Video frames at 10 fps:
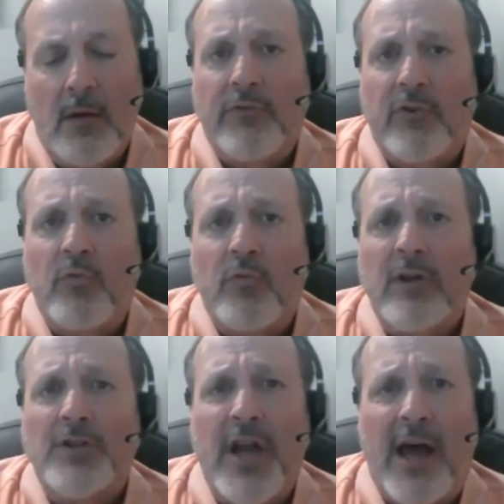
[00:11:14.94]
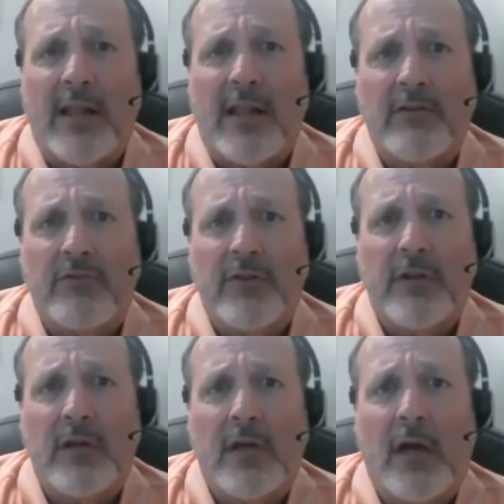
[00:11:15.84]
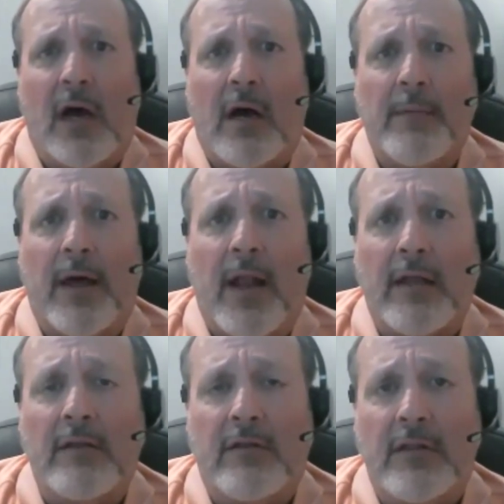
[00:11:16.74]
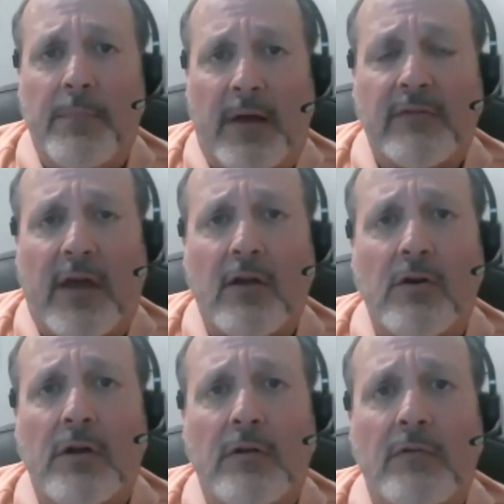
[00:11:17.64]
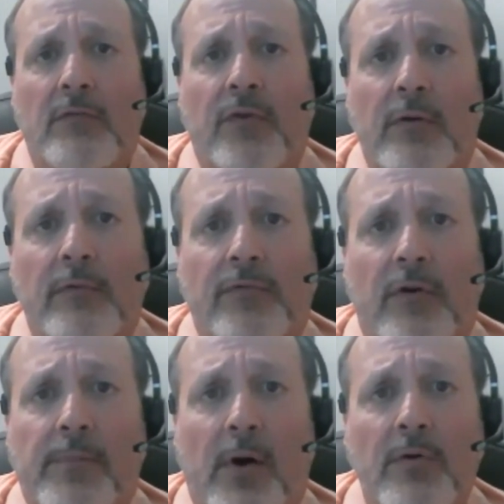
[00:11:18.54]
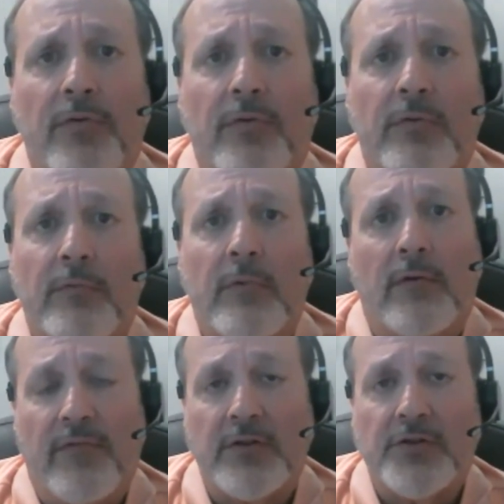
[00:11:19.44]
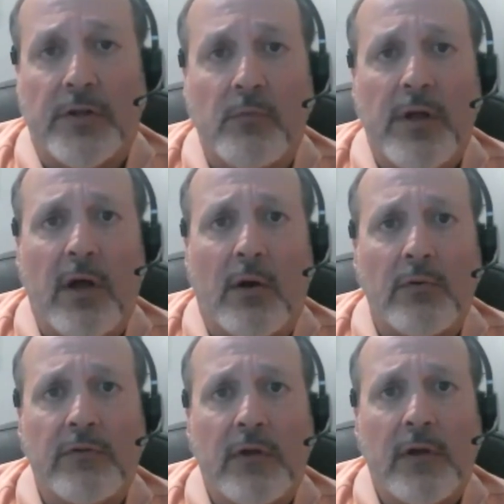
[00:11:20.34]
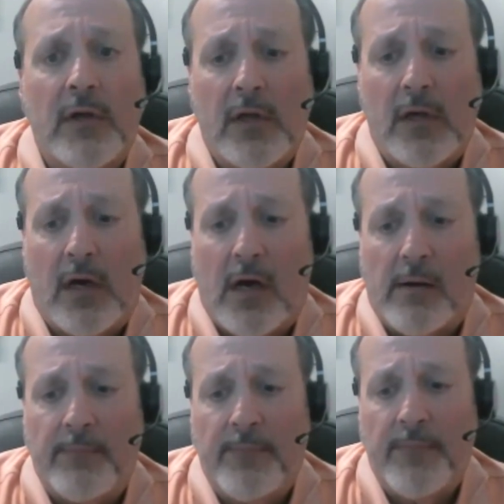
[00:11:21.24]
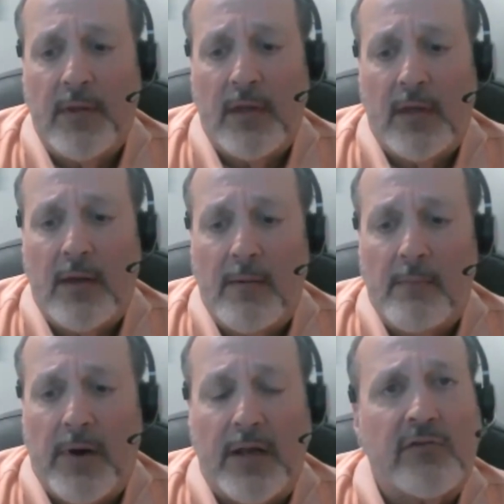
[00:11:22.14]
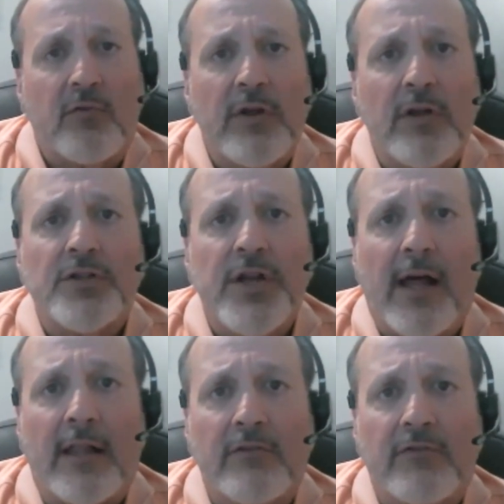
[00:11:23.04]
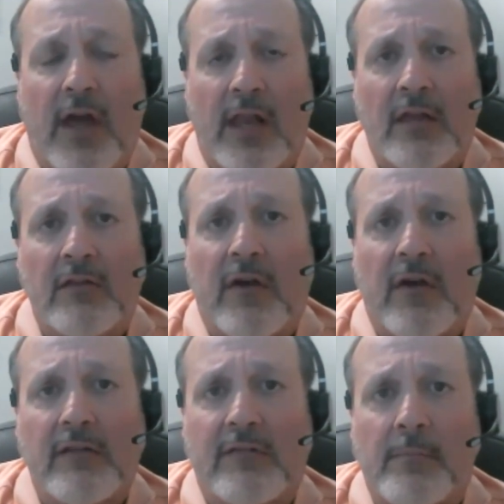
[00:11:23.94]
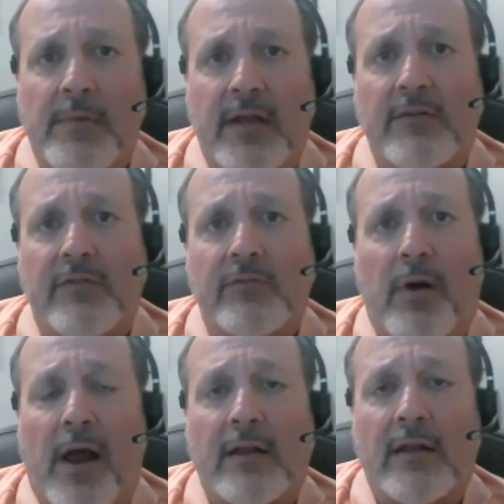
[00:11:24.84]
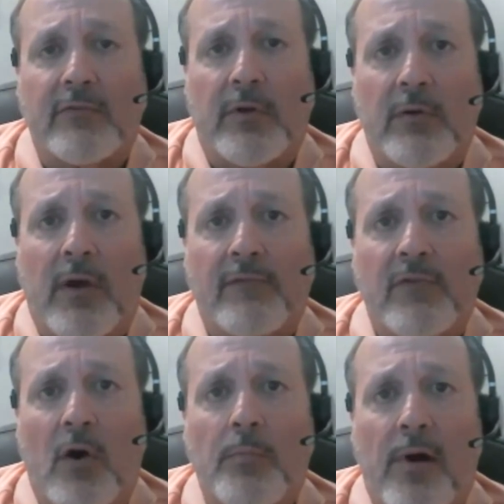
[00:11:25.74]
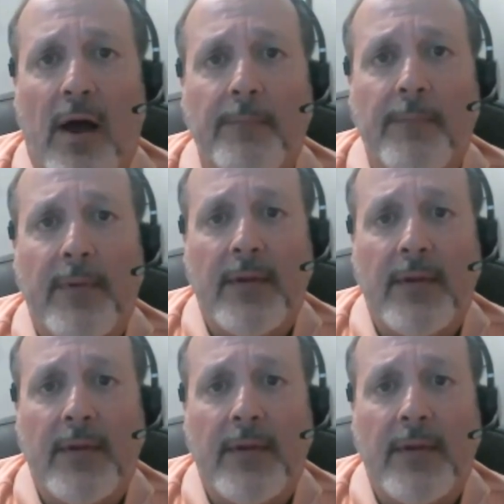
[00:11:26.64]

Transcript: it was a real challenge. And I did the best I could for both eventually widows. But it's a real challenge getting inside somebody else's practice when you have no prep.